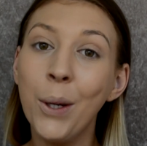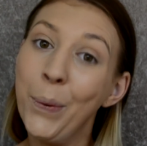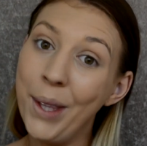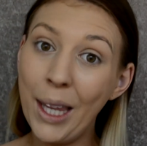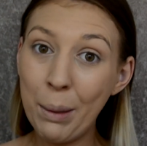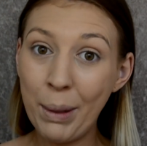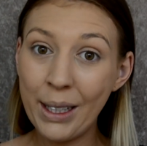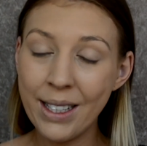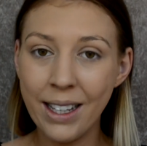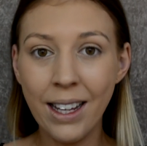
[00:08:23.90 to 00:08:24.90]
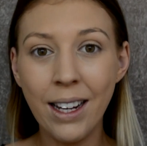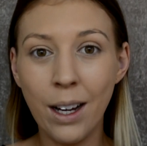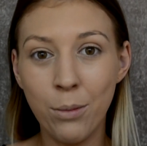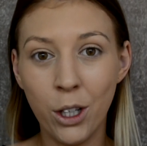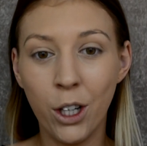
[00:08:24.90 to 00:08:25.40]
with that being said,
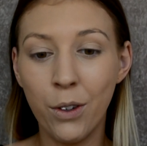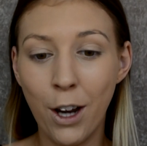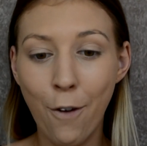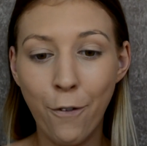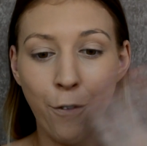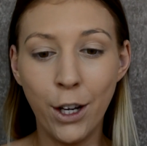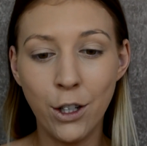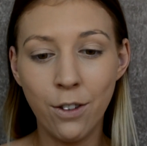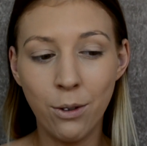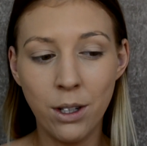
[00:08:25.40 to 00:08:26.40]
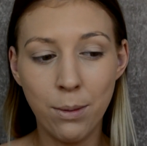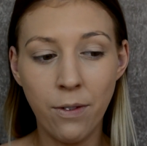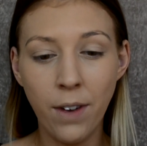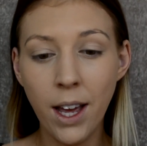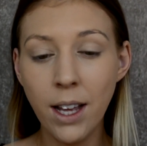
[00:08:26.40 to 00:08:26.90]
I'm going to go and finish off the rest of
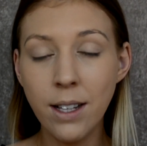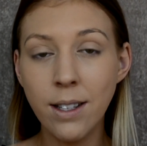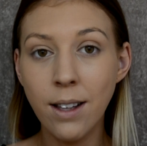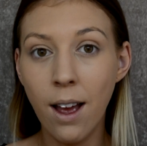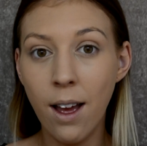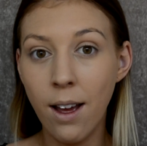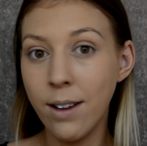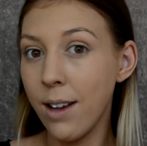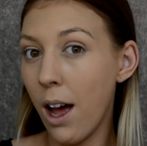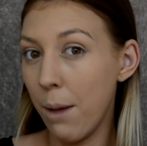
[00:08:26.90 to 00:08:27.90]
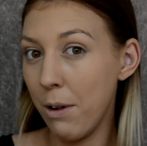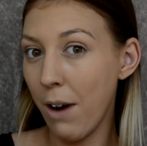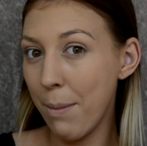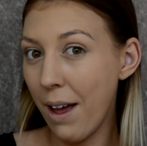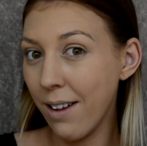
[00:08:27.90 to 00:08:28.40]
my face and I'll be
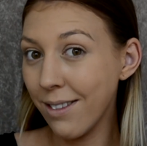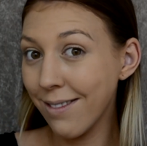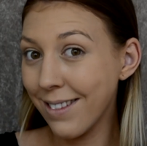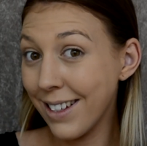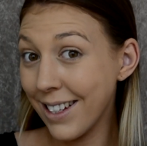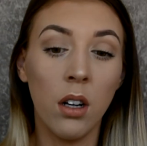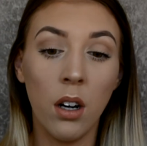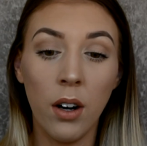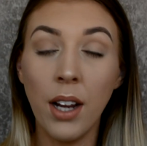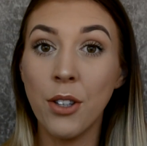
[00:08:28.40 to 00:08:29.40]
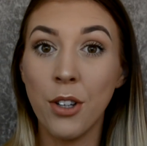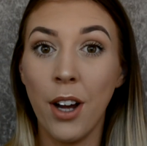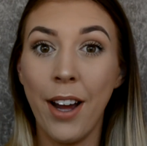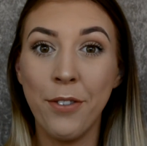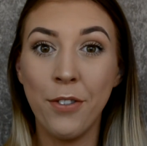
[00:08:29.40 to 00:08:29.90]
right back. Alright, so
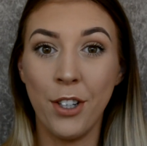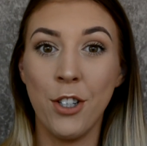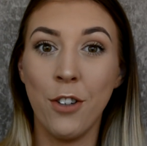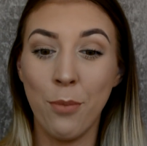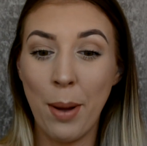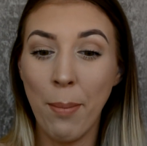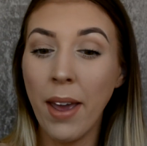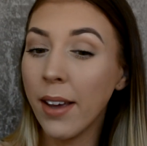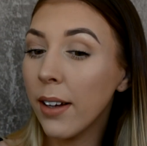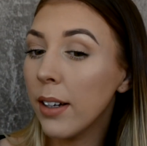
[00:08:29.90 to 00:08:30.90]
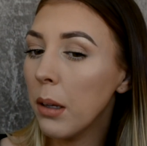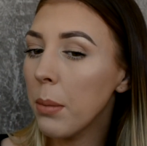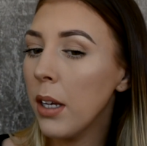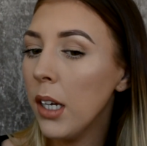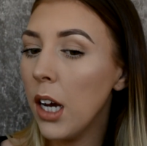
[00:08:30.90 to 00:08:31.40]
I have finished off my
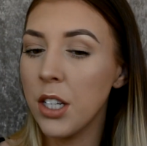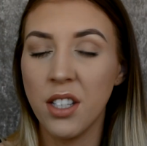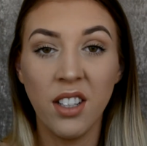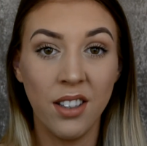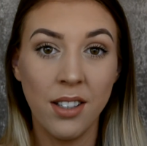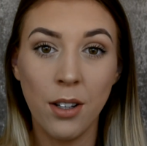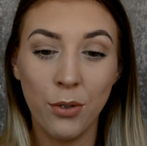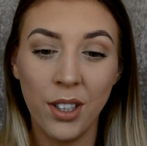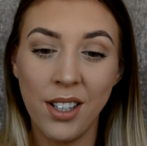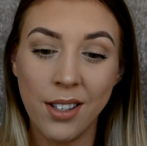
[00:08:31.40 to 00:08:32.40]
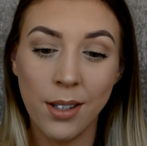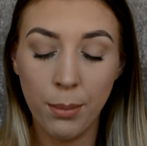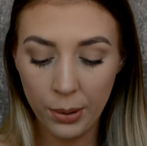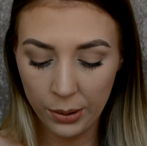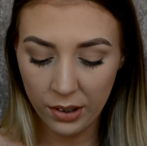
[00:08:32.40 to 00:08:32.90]
makeup. I just did this really
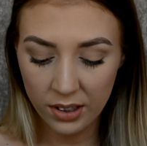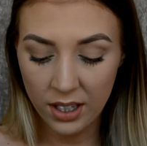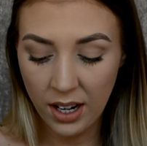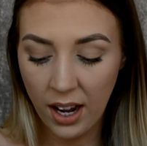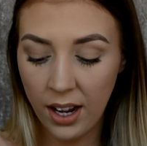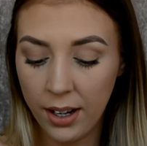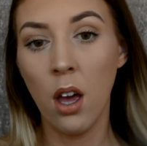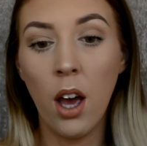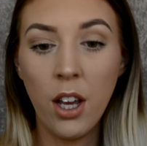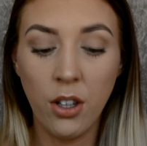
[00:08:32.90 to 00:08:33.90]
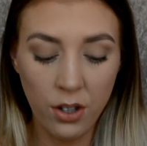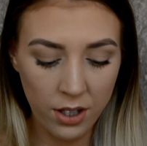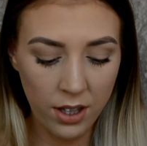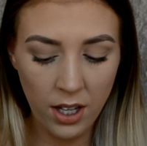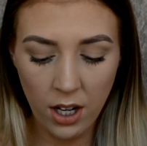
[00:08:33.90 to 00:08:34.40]
simple look today. I
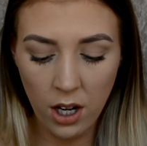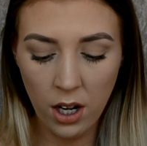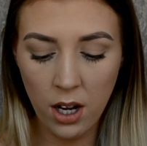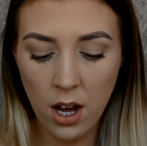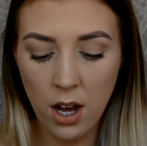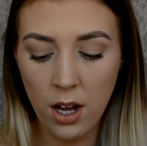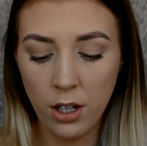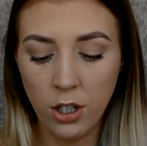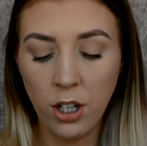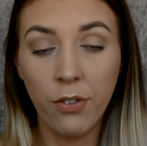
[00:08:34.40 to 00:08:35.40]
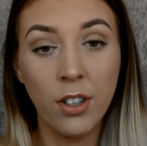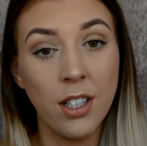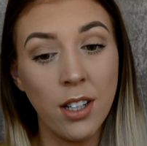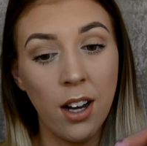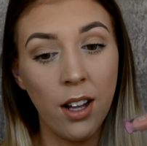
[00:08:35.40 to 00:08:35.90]
used the Jeffree
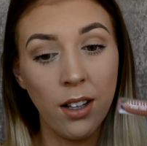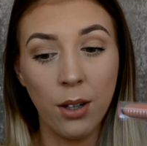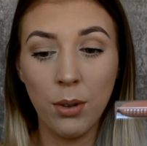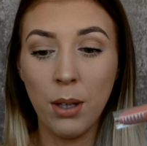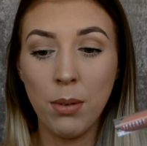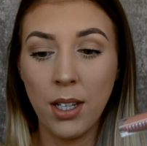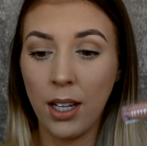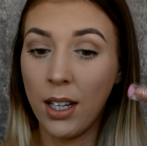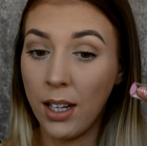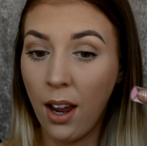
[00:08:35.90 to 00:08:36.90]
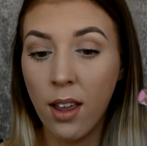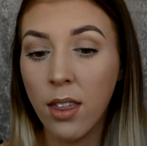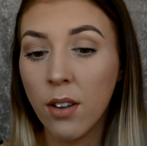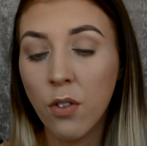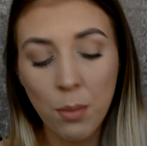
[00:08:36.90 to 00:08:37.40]
Star liquid lipstick in
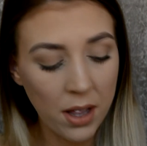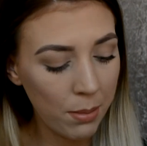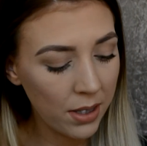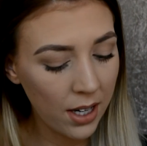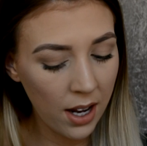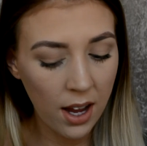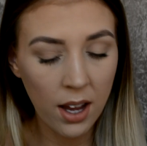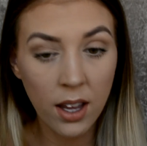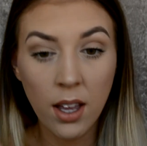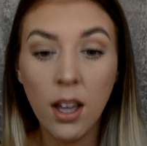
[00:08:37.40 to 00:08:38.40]
Nathan for my lips today,